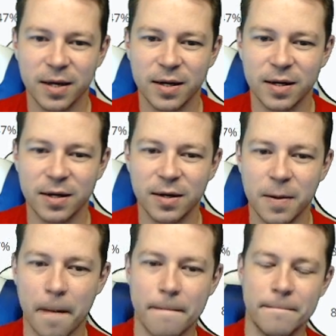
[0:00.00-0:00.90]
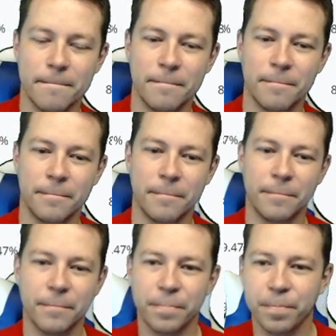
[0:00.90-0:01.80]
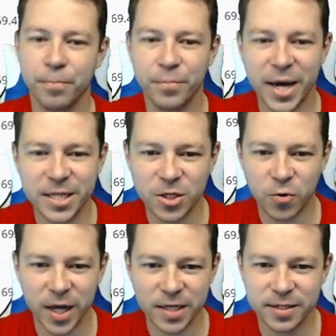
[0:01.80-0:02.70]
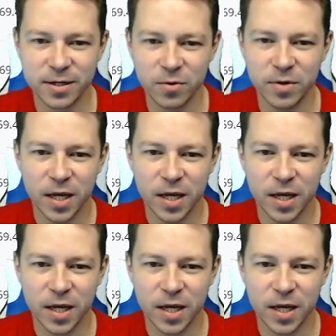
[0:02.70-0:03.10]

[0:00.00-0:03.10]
uh, main screen. So